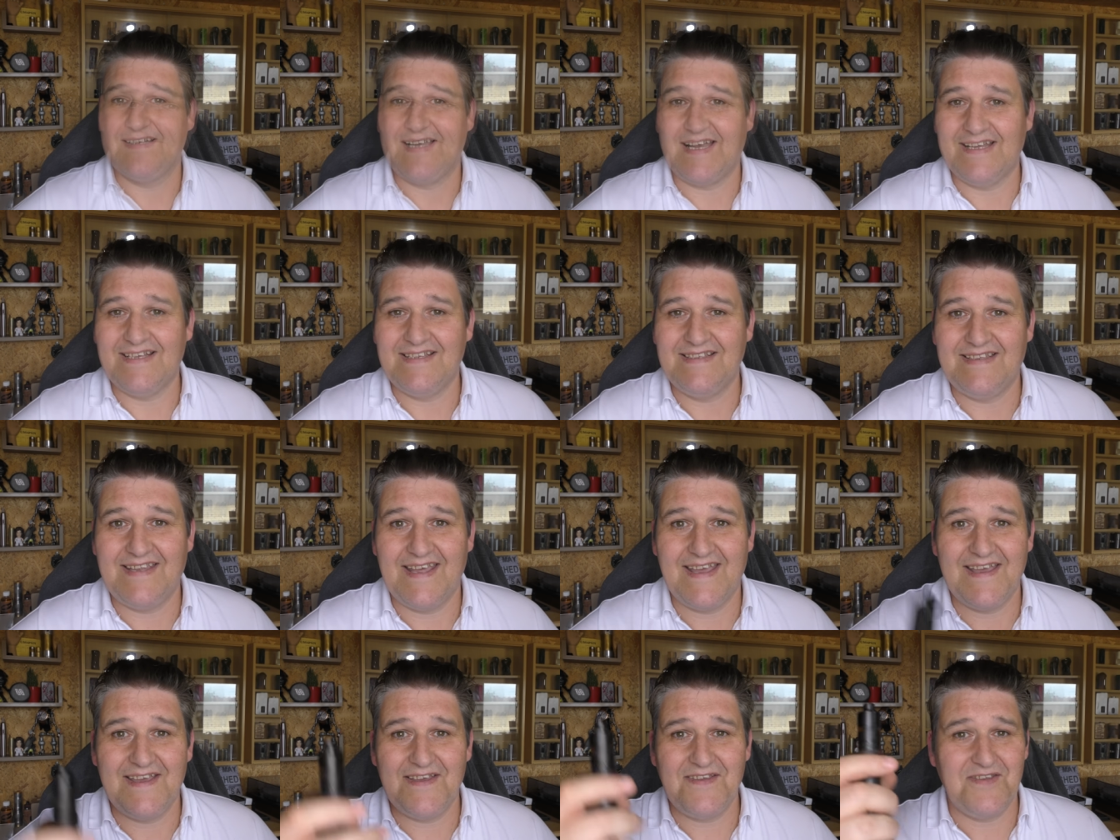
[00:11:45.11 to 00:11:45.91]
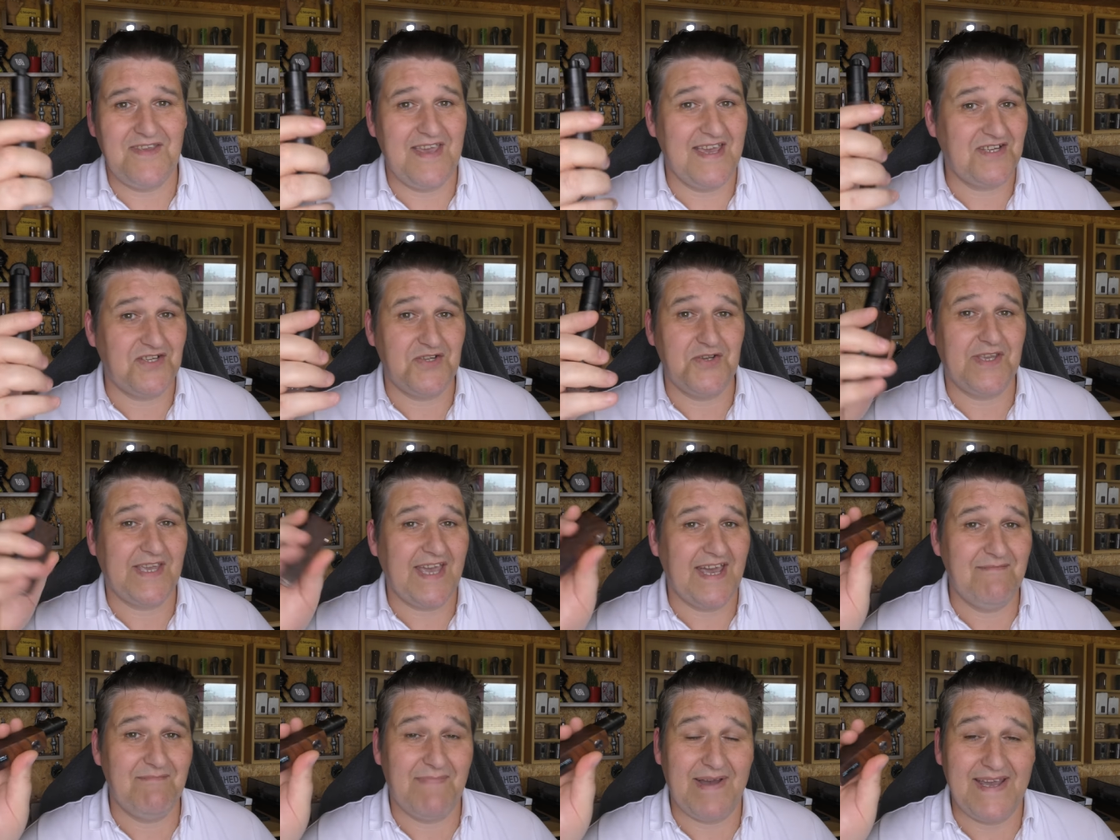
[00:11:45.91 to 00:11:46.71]
And yes, you
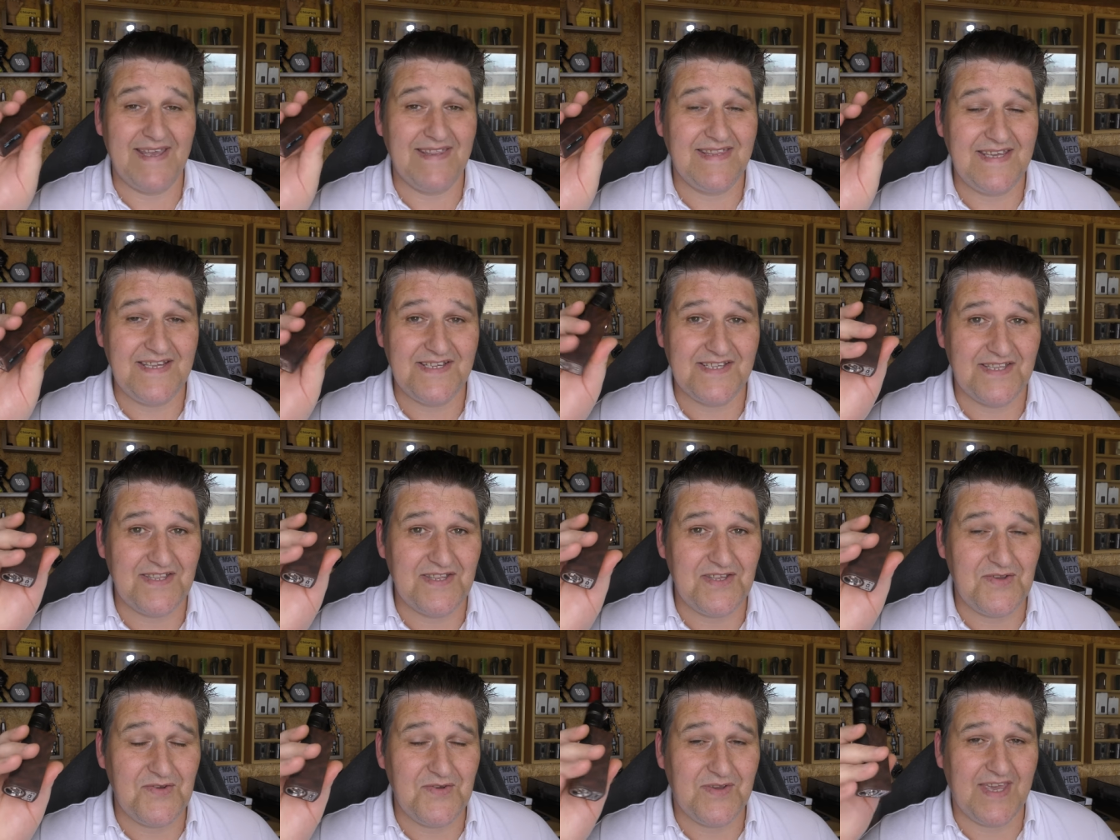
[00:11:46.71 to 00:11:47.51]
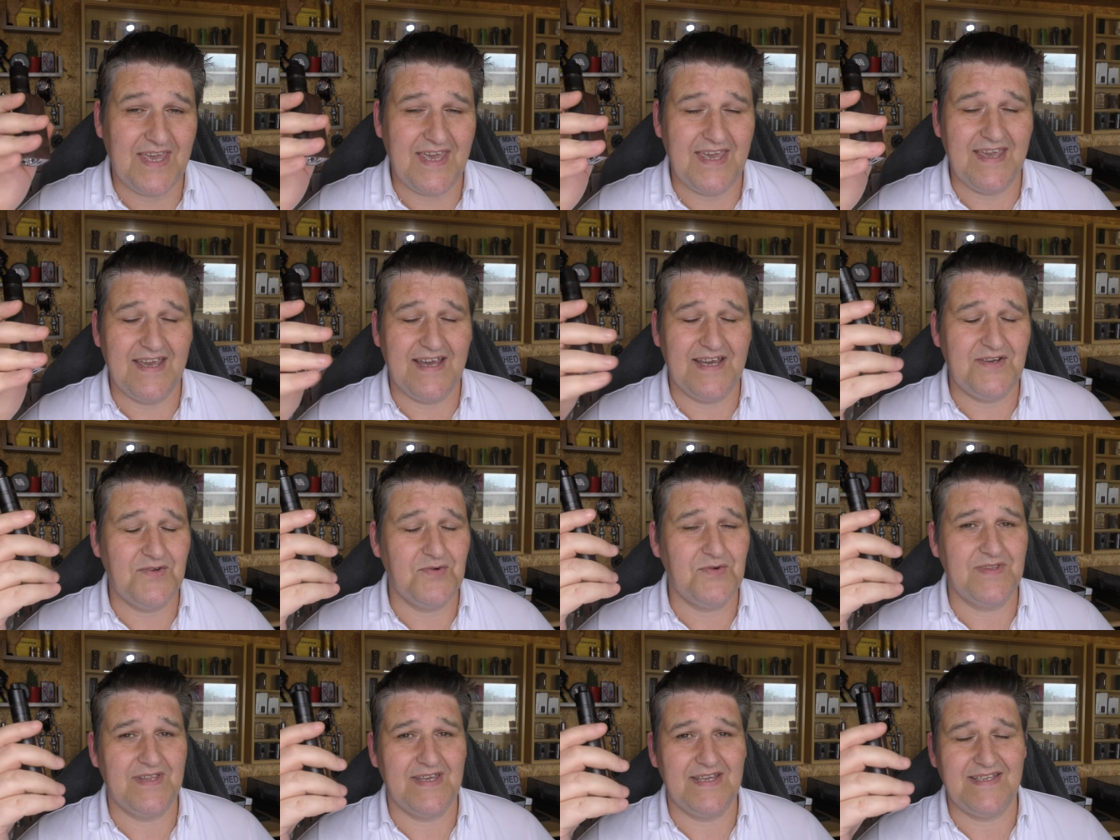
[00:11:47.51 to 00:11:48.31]
can buy these in the UK. I
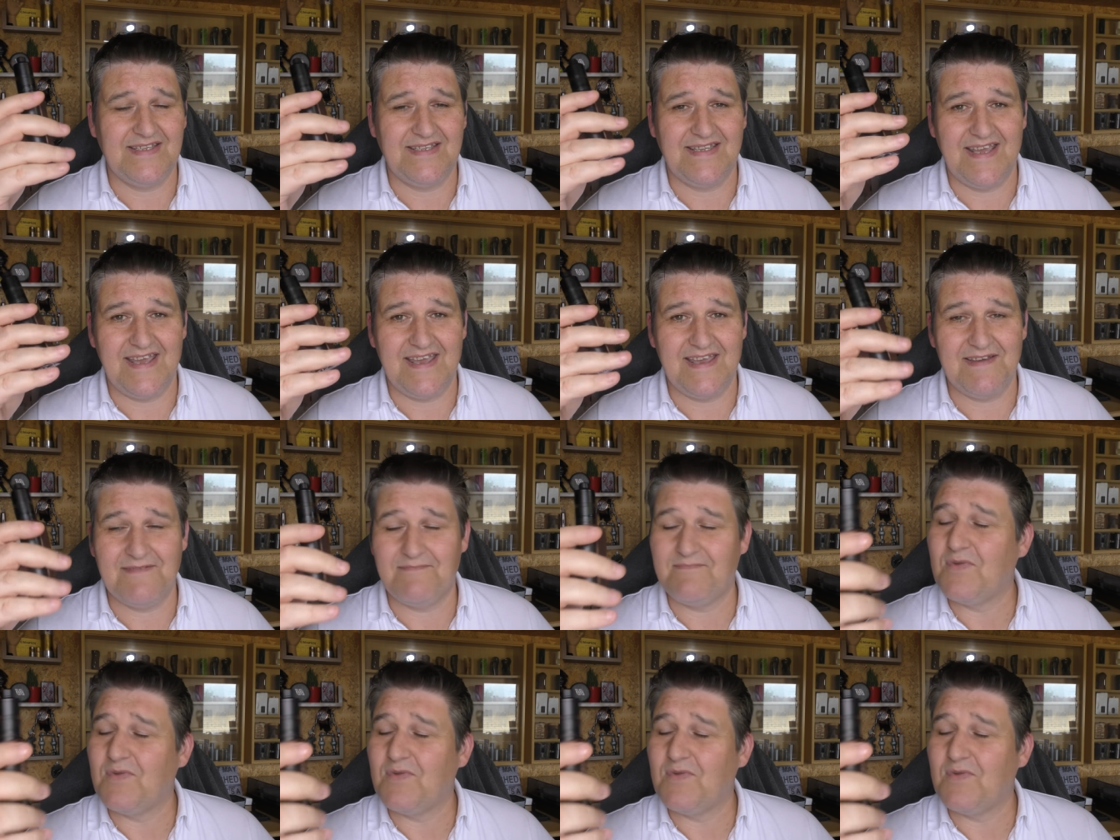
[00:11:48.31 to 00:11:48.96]
know that